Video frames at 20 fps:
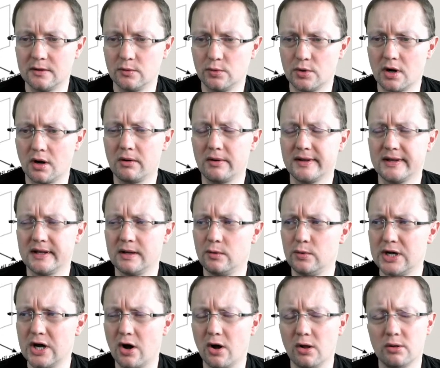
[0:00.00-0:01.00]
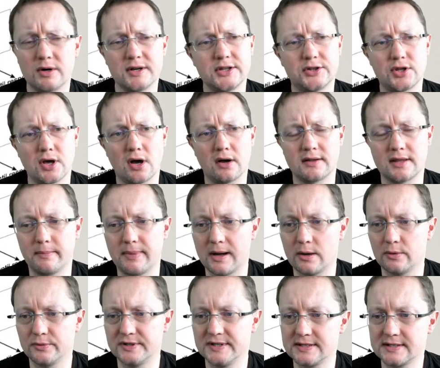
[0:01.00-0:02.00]
We already talked
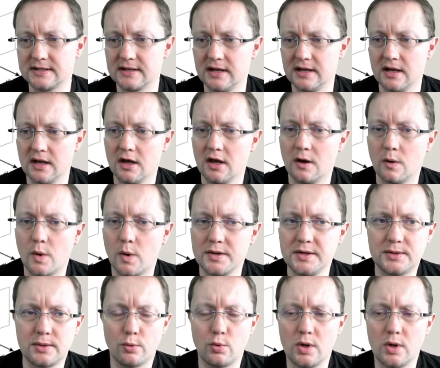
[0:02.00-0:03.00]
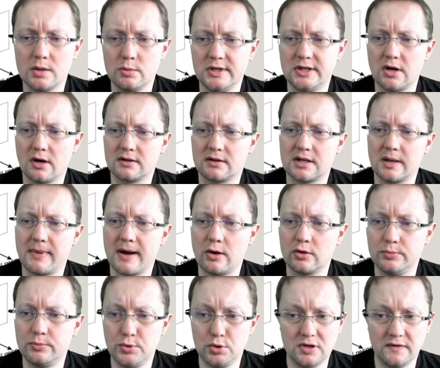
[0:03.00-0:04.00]
about this when we talked
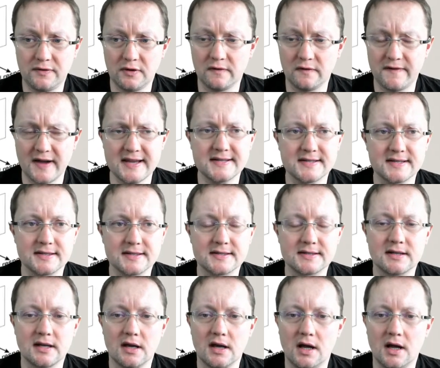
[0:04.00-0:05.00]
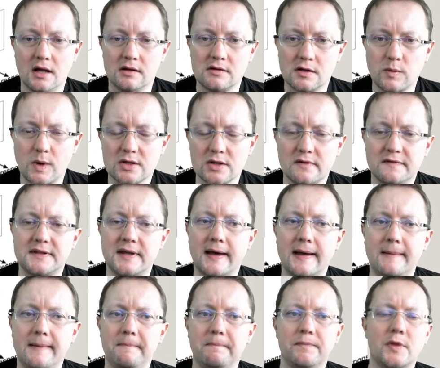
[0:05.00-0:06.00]
about beautiful faces. And one of
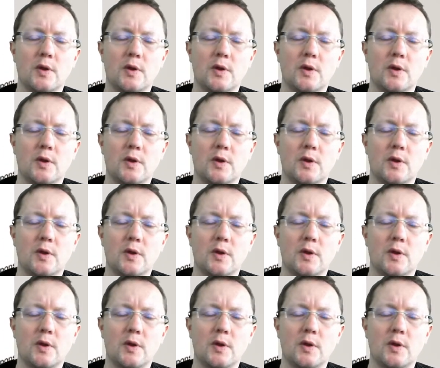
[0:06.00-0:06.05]
the